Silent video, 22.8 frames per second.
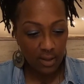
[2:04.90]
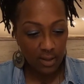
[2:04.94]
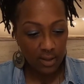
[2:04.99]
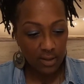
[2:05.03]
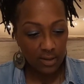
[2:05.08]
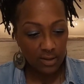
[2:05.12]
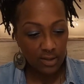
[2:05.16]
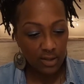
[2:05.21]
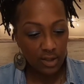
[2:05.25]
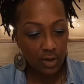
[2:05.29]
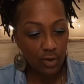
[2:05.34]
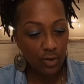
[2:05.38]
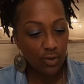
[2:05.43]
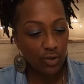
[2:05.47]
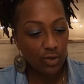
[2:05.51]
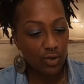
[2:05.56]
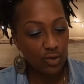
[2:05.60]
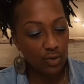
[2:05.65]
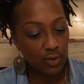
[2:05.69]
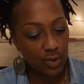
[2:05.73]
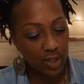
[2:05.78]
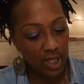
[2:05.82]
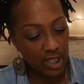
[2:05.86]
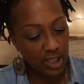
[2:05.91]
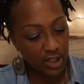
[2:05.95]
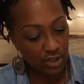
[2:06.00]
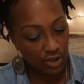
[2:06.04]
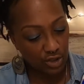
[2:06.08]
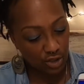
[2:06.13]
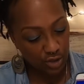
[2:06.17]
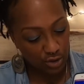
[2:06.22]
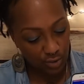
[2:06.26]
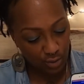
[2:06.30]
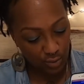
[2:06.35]
So you can
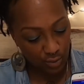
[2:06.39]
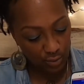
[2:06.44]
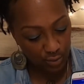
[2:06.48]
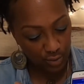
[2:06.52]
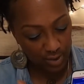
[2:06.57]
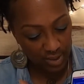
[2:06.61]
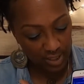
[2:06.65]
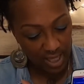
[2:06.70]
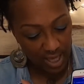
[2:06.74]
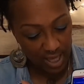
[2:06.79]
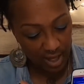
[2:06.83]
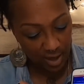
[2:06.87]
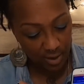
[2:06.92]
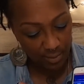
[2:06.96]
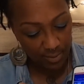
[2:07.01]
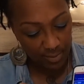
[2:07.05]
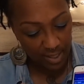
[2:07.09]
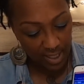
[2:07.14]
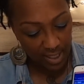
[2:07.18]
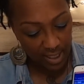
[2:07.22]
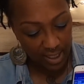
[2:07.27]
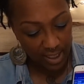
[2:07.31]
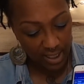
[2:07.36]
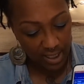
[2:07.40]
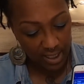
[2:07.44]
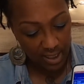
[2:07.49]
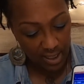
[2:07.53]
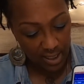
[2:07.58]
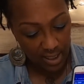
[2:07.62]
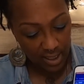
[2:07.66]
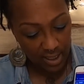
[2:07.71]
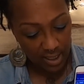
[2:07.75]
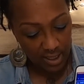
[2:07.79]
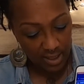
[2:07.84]
choose how many